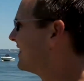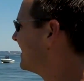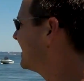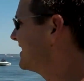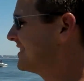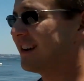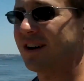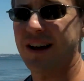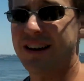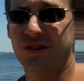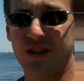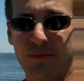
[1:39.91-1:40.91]
This is our
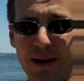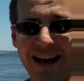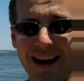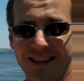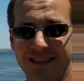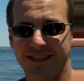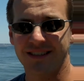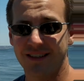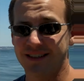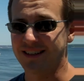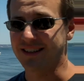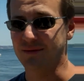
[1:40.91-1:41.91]
energy past.
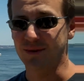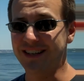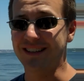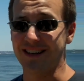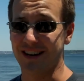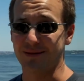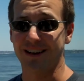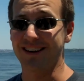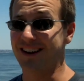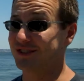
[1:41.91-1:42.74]
We need to talk about an